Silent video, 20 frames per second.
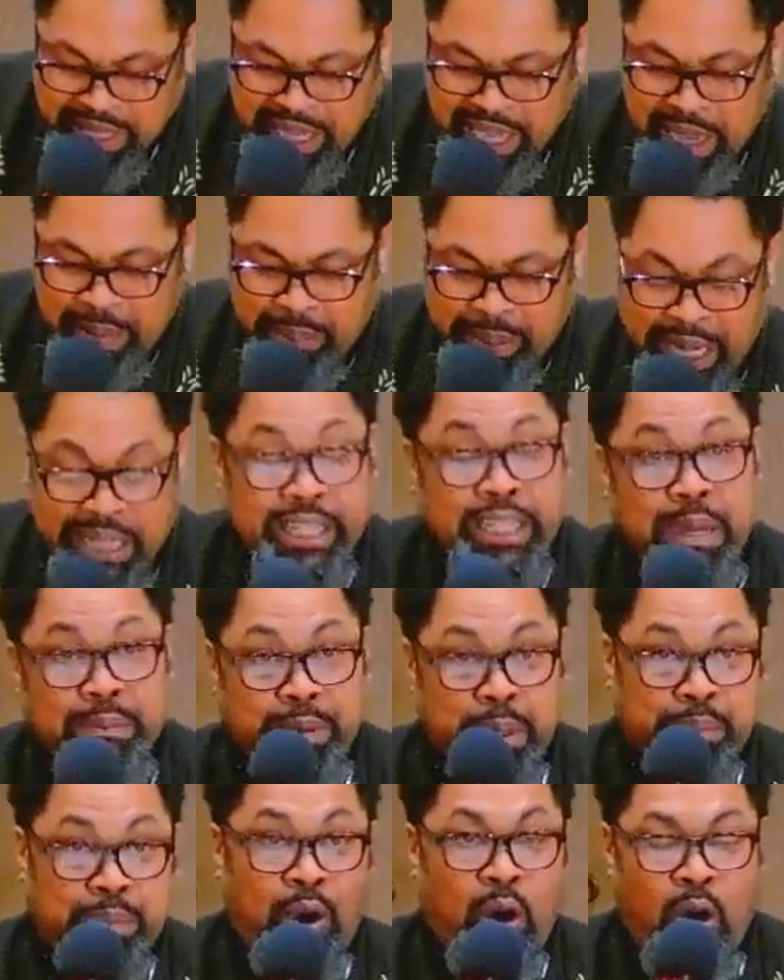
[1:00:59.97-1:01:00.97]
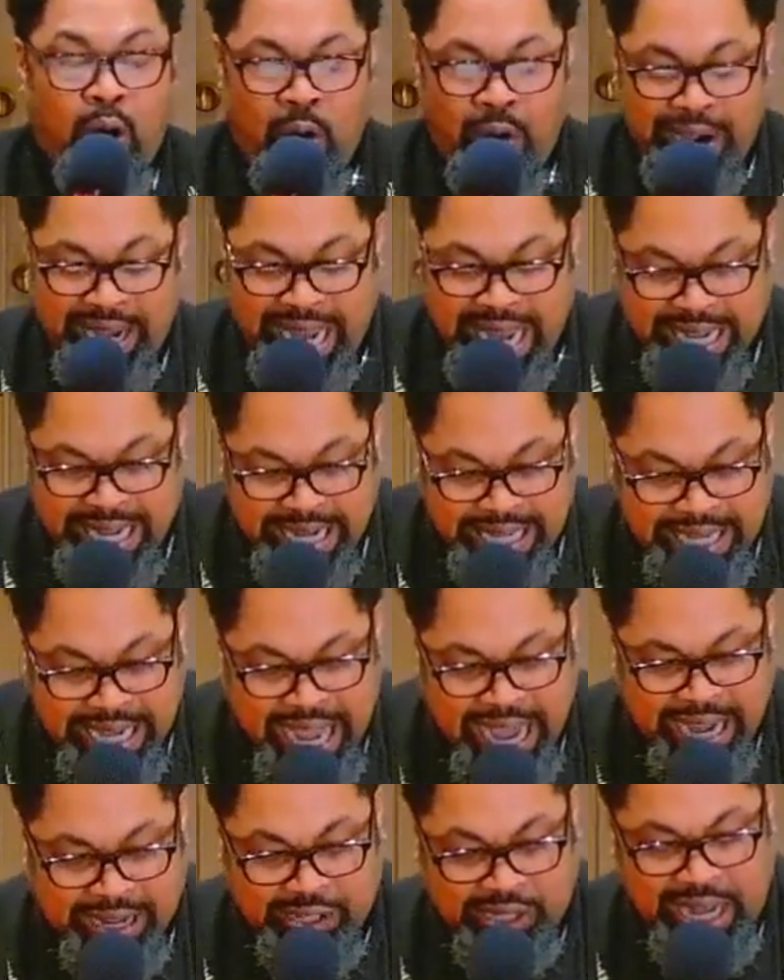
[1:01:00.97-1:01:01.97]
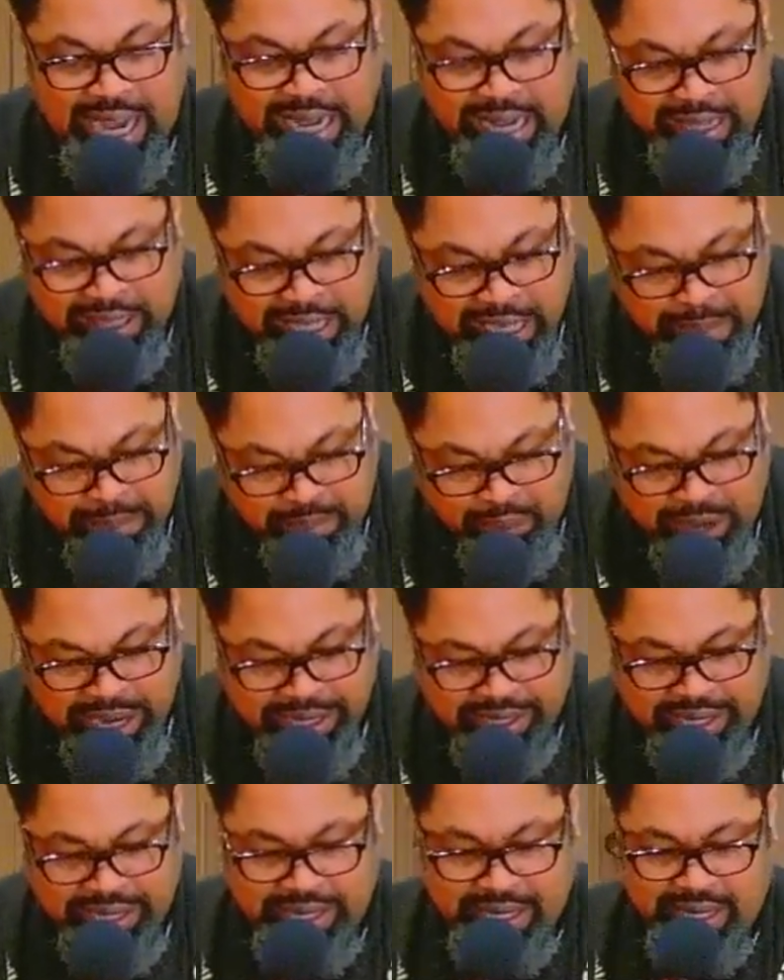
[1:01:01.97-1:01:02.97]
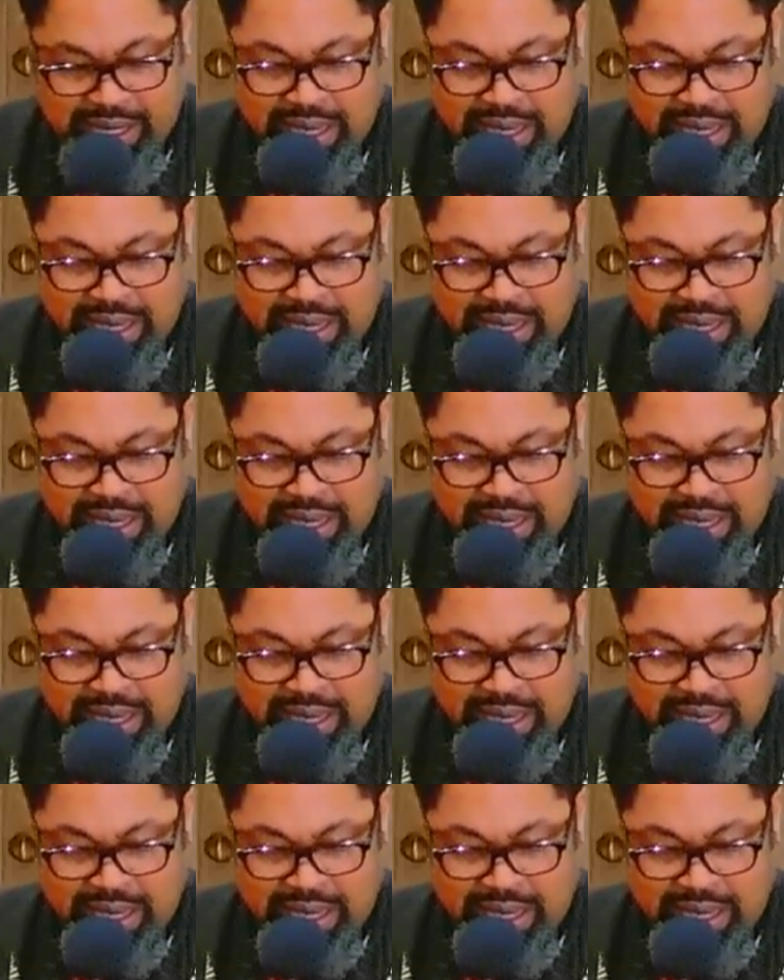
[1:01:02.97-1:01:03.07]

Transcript: He picked up the poor and the text and the imprisoned.